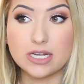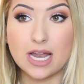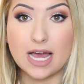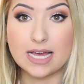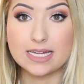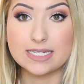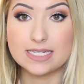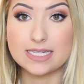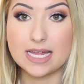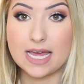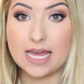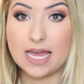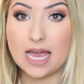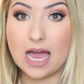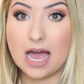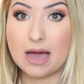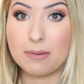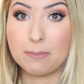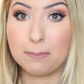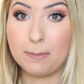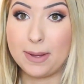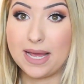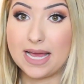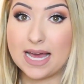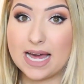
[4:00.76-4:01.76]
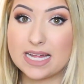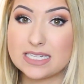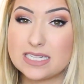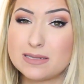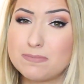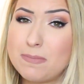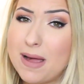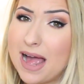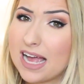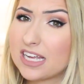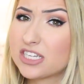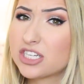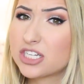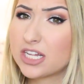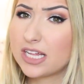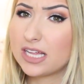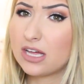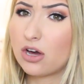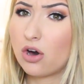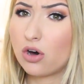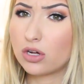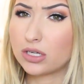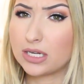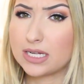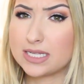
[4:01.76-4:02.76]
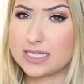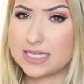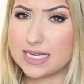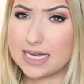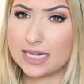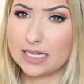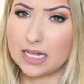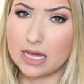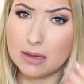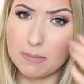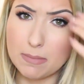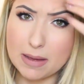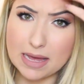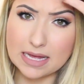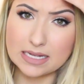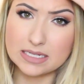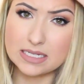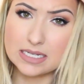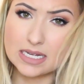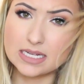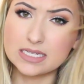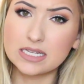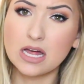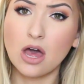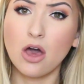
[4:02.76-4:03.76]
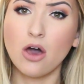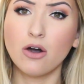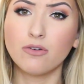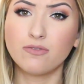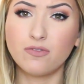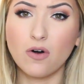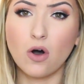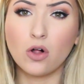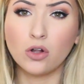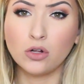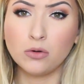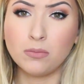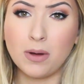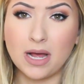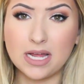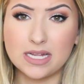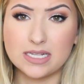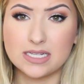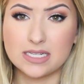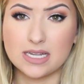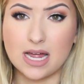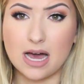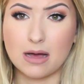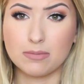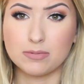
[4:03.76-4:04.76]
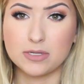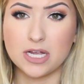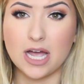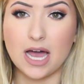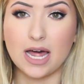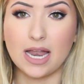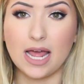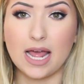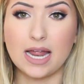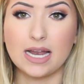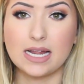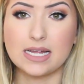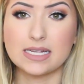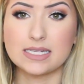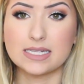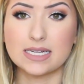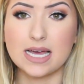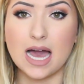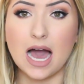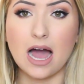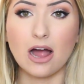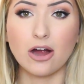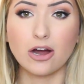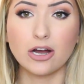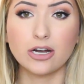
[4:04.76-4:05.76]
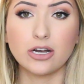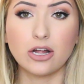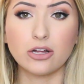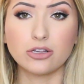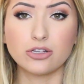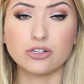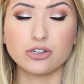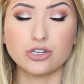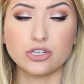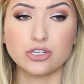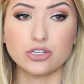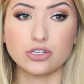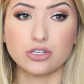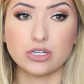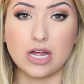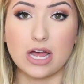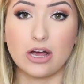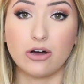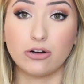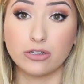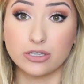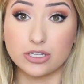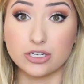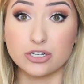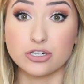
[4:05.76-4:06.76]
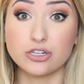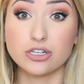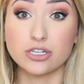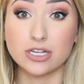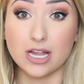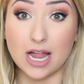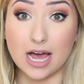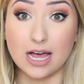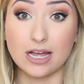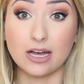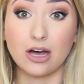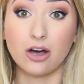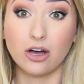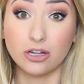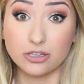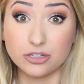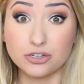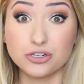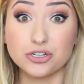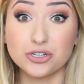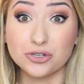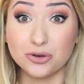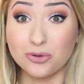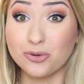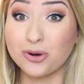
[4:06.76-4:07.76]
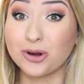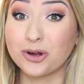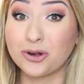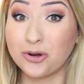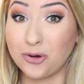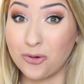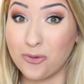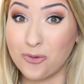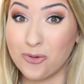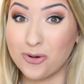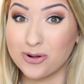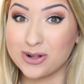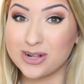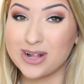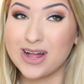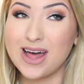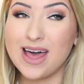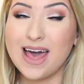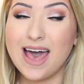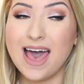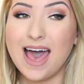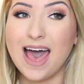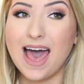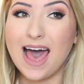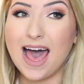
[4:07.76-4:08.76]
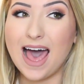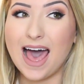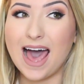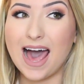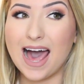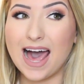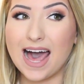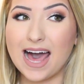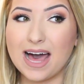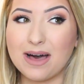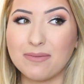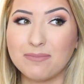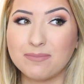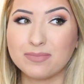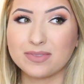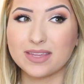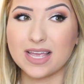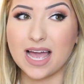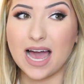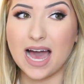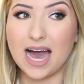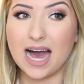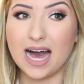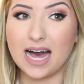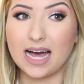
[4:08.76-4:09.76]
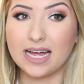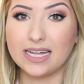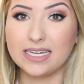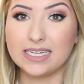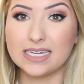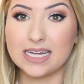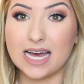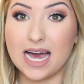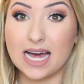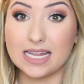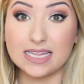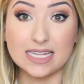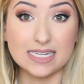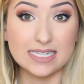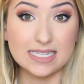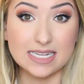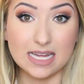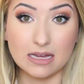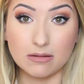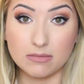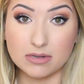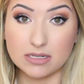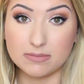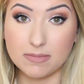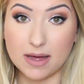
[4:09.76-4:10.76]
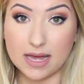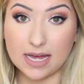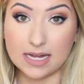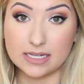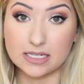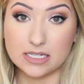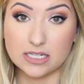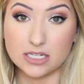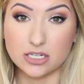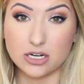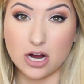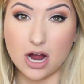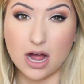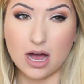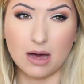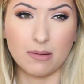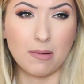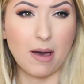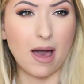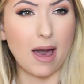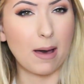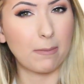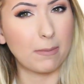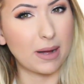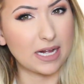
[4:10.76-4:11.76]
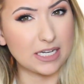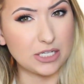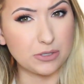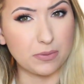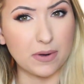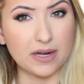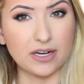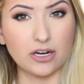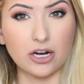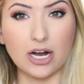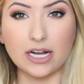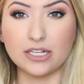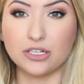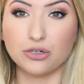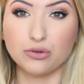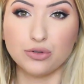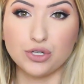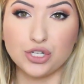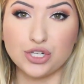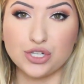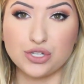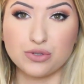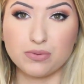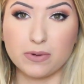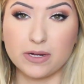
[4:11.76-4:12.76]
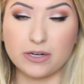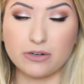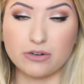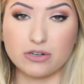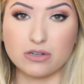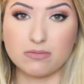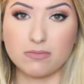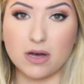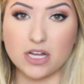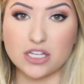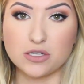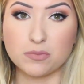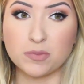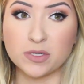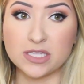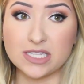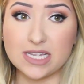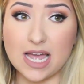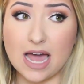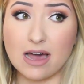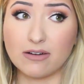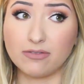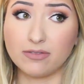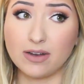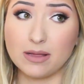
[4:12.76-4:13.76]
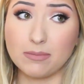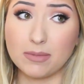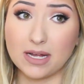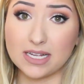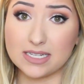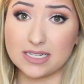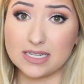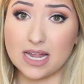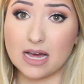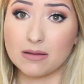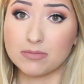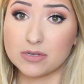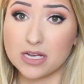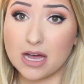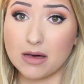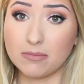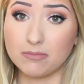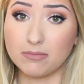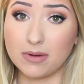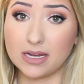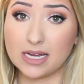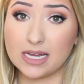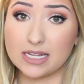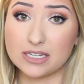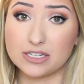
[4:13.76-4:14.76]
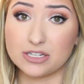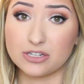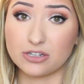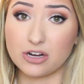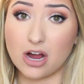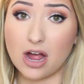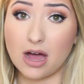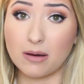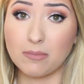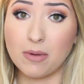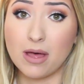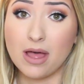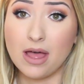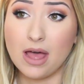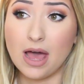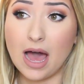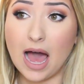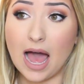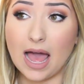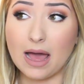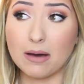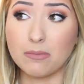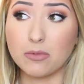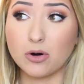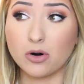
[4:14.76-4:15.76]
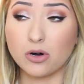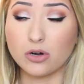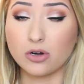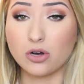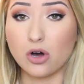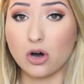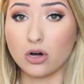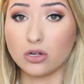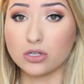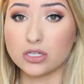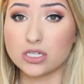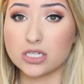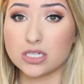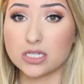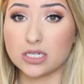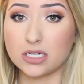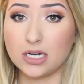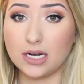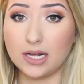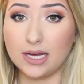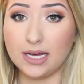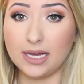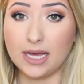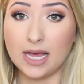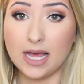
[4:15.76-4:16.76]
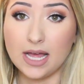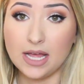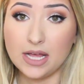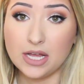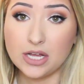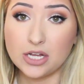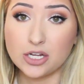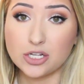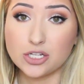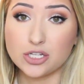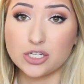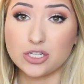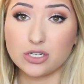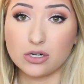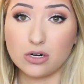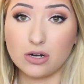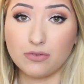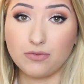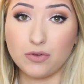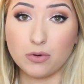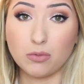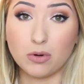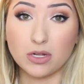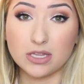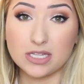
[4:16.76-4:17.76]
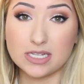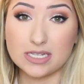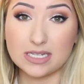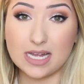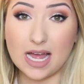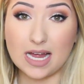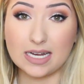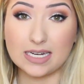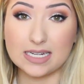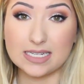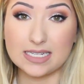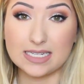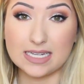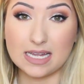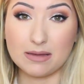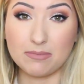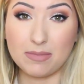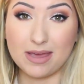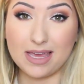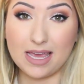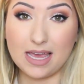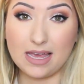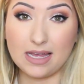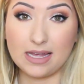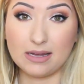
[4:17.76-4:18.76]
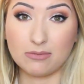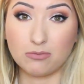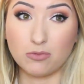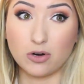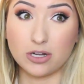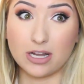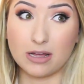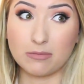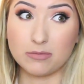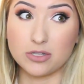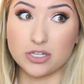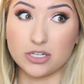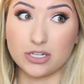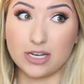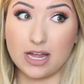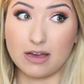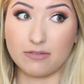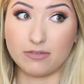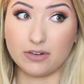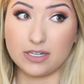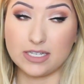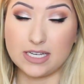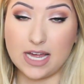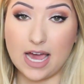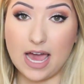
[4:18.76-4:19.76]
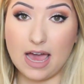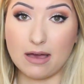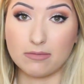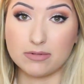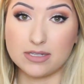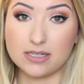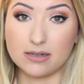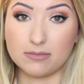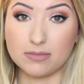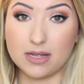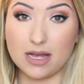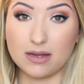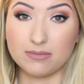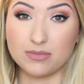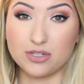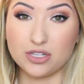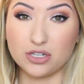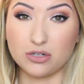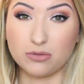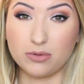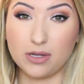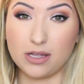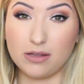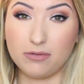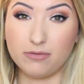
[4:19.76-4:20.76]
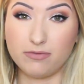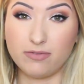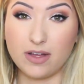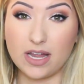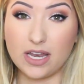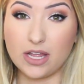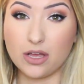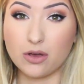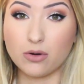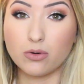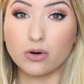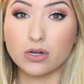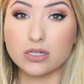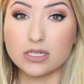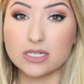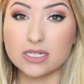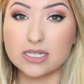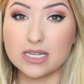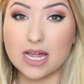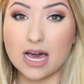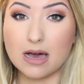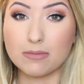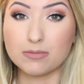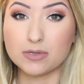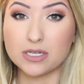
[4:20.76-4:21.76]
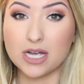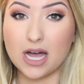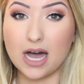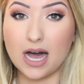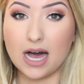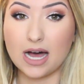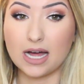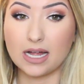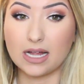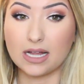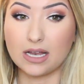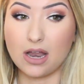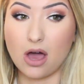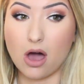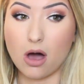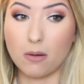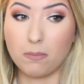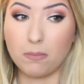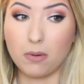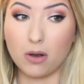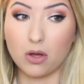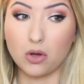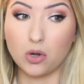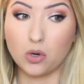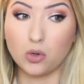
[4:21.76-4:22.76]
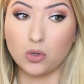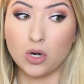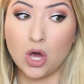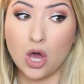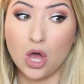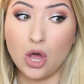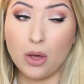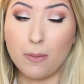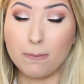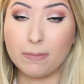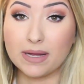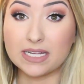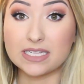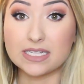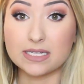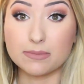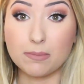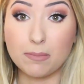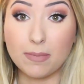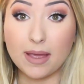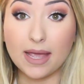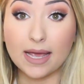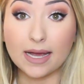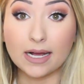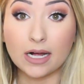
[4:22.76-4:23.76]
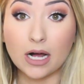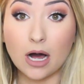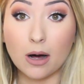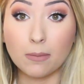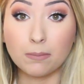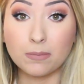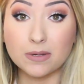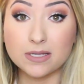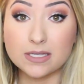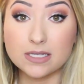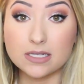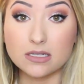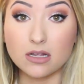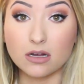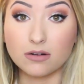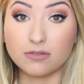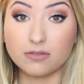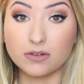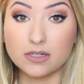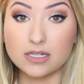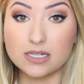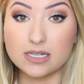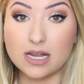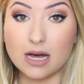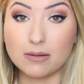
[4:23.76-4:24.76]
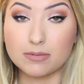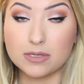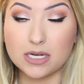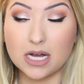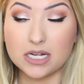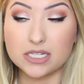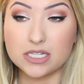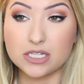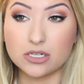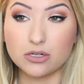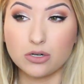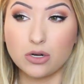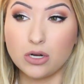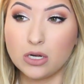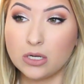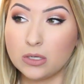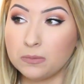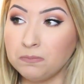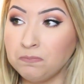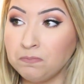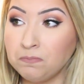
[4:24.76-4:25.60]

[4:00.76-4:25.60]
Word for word: to like see me, especially on a daily basis, follow my Snapchat. It is Karyn underscore Cole. And the same as my Instagram and my Twitter. I don't use Twitter as much, but definitely my Snapchat and my Instagram I am on constantly. So if you want to kind of see me, what I'm doing every day, but sometimes do a wee video on Snapchat and upload bits of makeup and stuff on Snapchat. So